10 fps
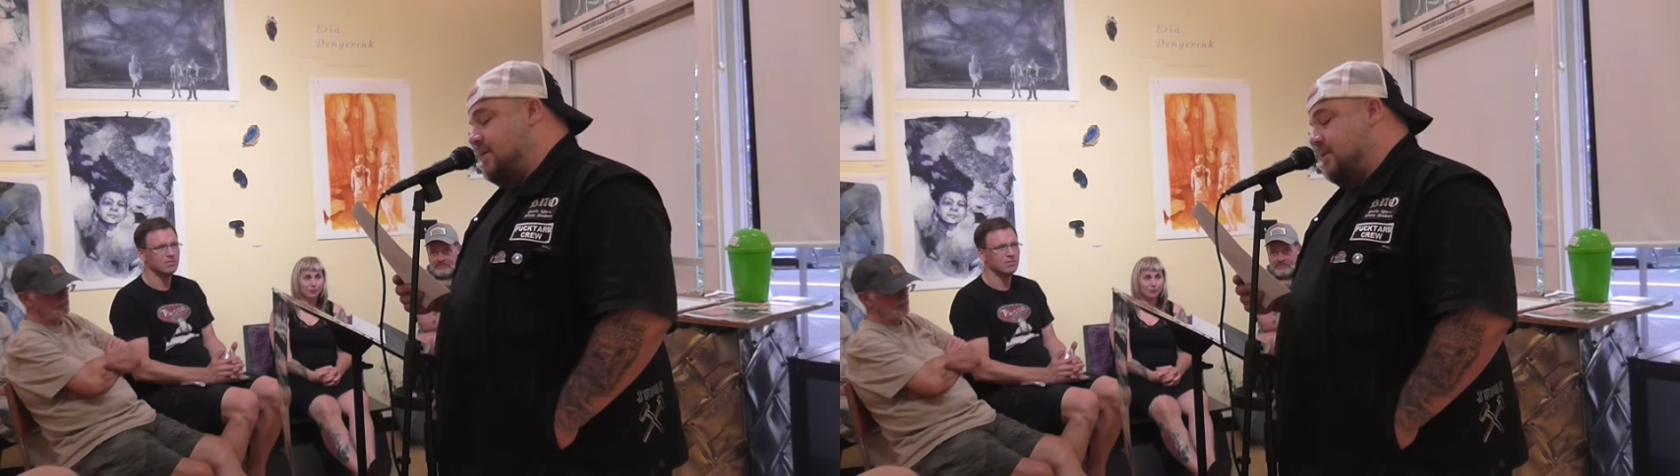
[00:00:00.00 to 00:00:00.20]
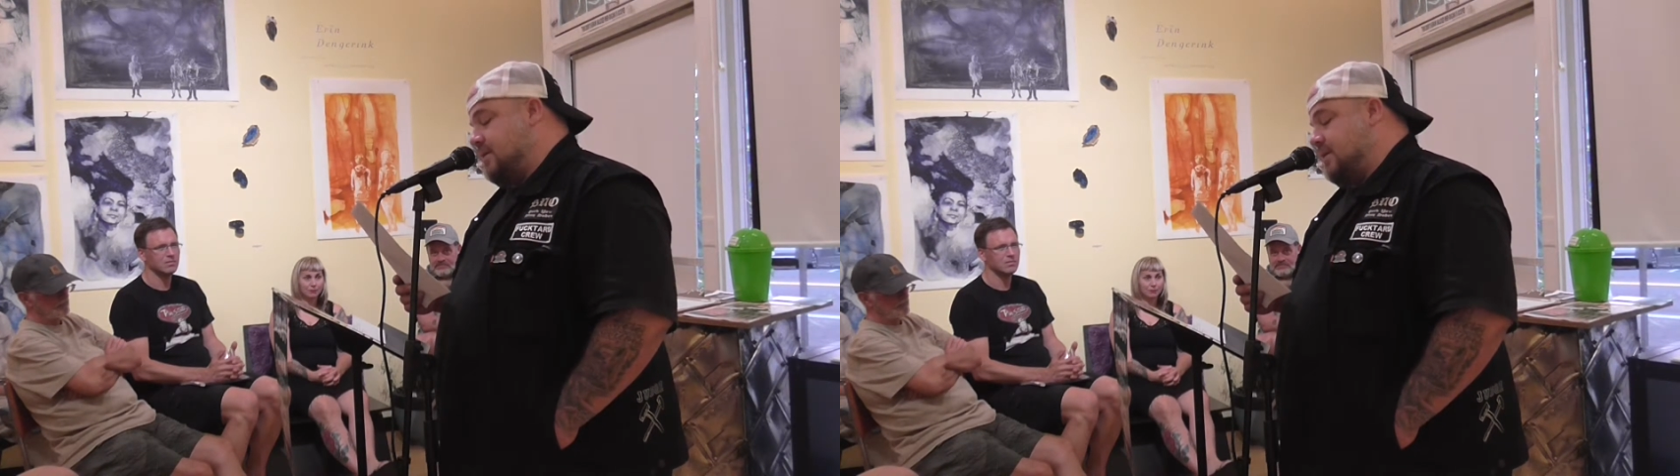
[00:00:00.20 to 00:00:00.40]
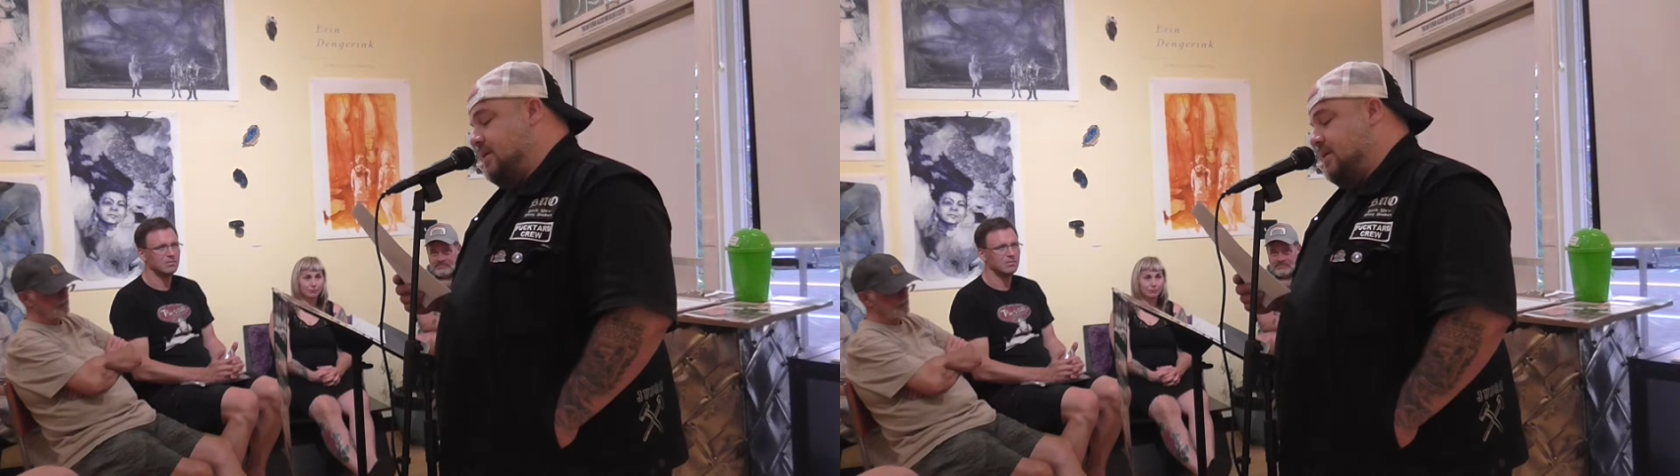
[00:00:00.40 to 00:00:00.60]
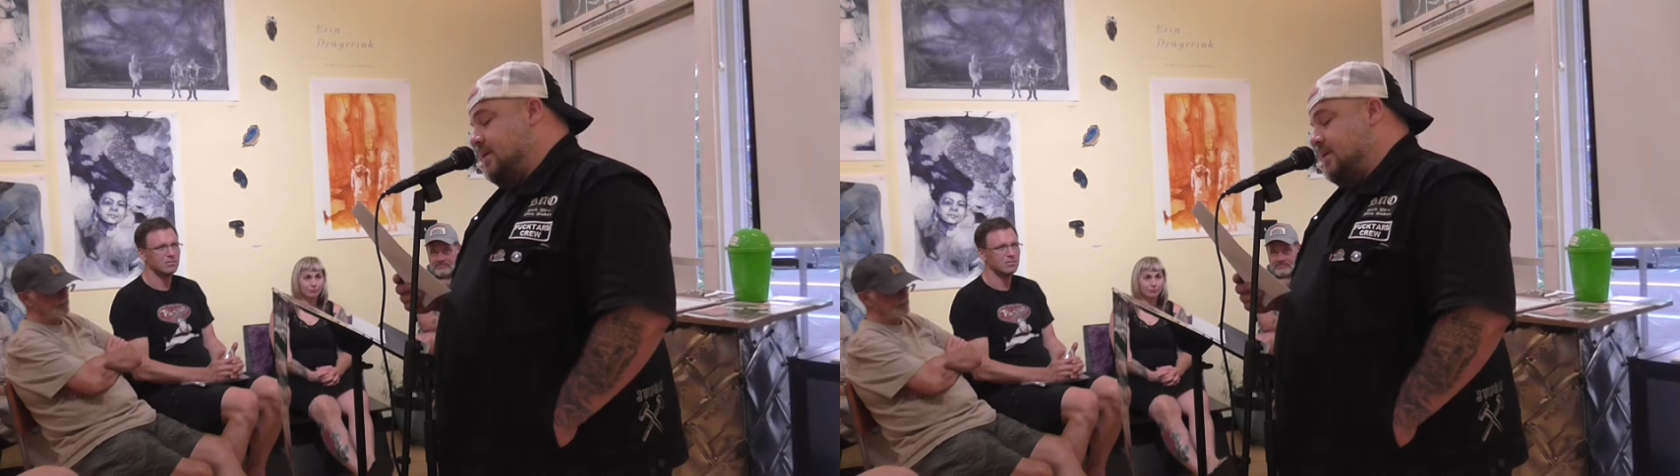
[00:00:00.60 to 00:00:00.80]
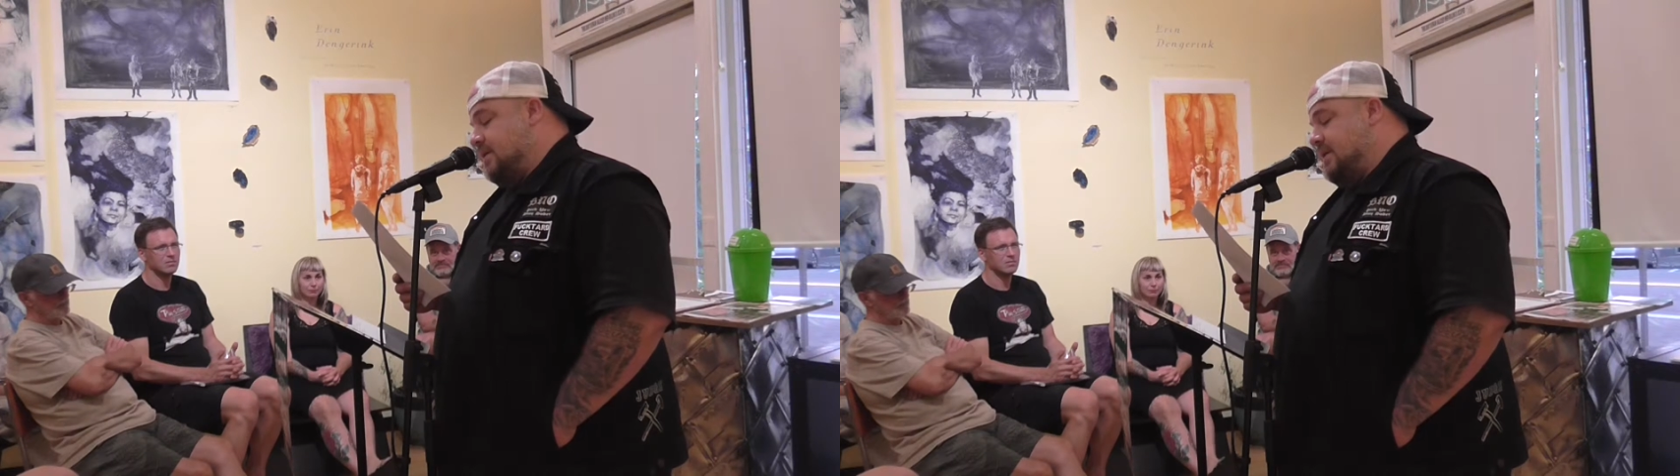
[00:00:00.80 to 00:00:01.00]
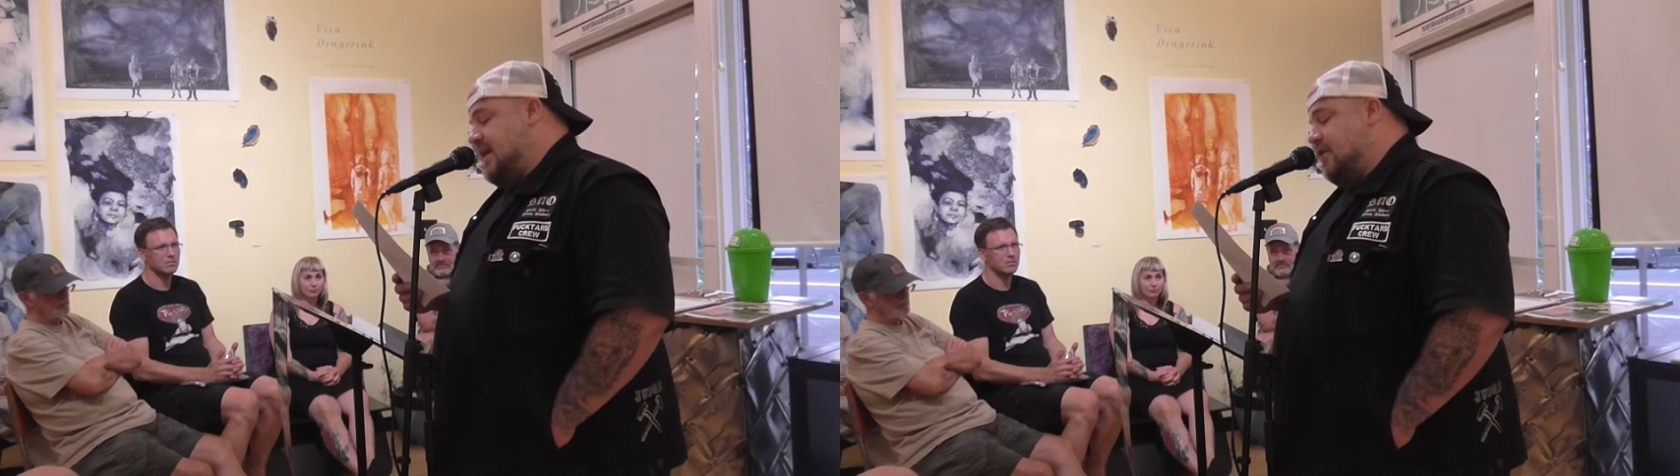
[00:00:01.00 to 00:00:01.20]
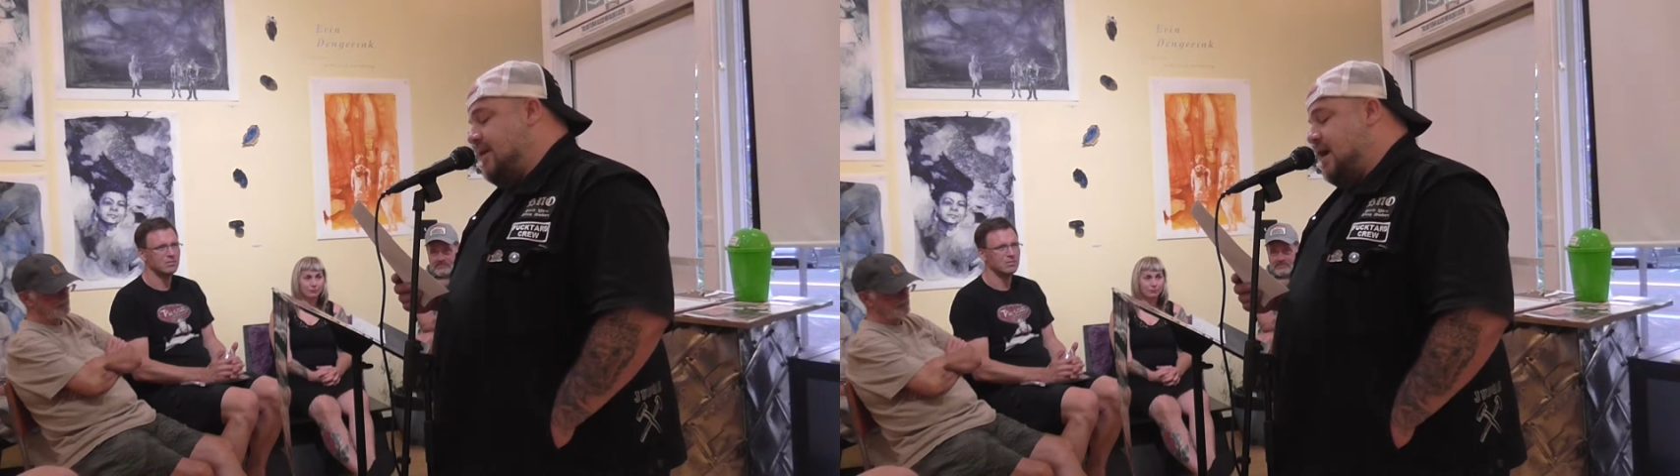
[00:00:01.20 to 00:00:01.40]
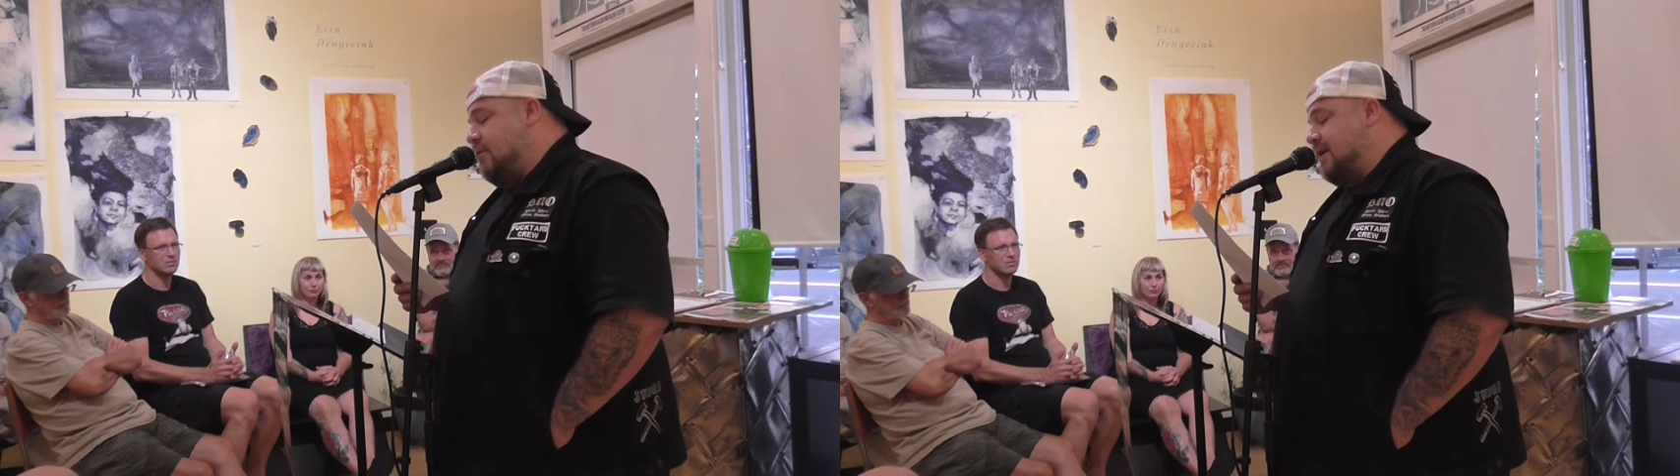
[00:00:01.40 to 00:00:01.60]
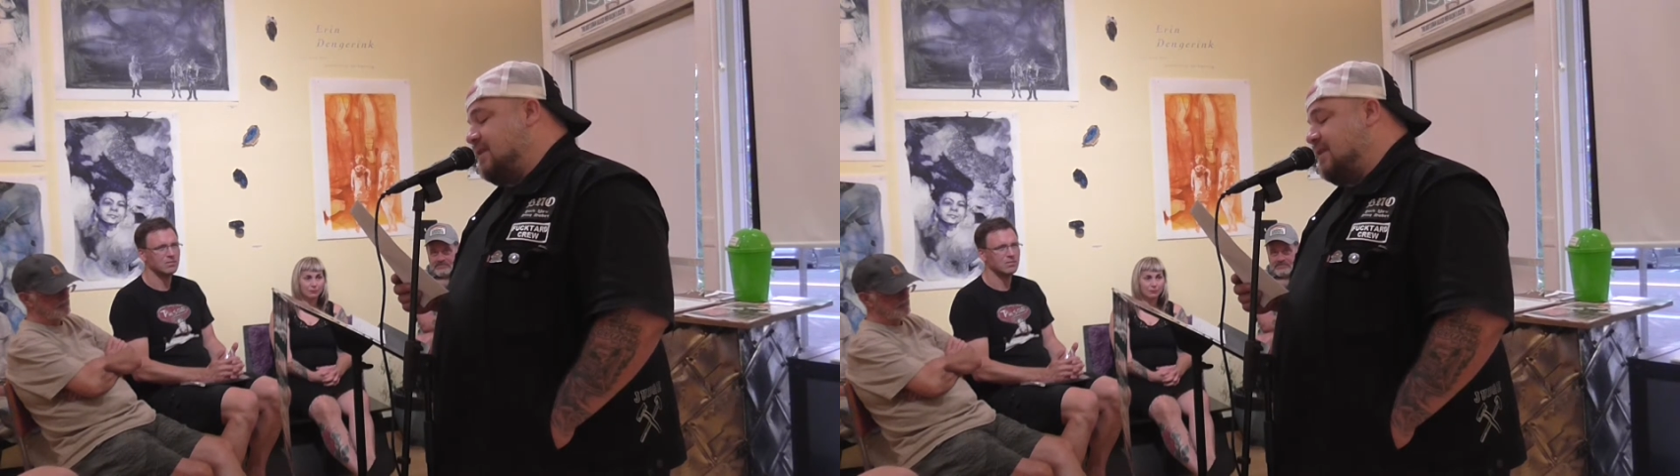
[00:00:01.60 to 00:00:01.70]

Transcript: To carry out